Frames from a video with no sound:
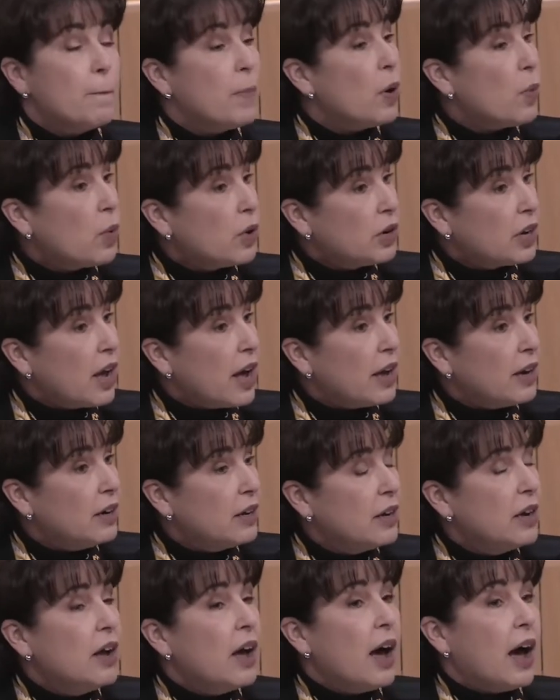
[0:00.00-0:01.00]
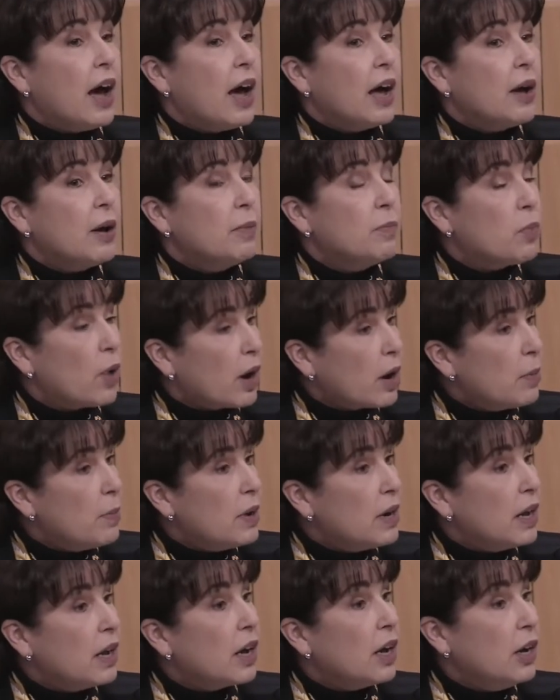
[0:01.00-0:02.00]
But we're done. I am
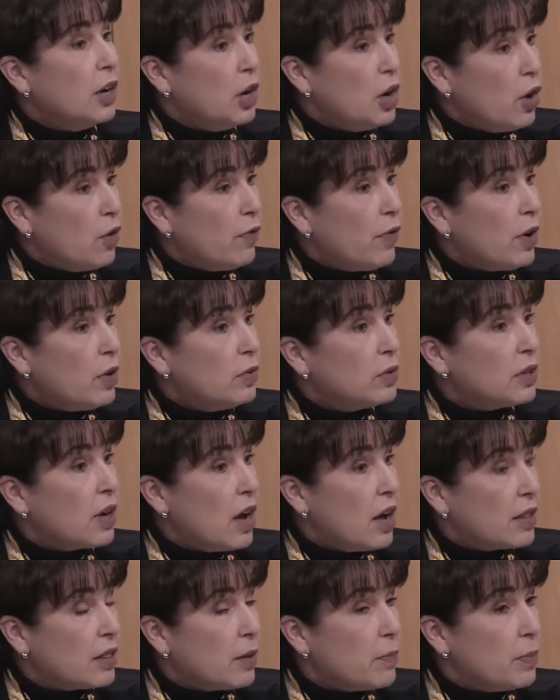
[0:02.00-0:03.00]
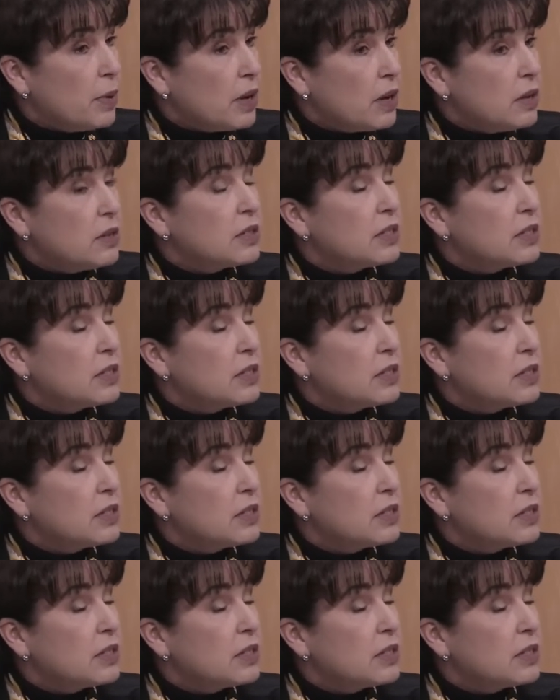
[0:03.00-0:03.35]
recommending a no vote on the bill.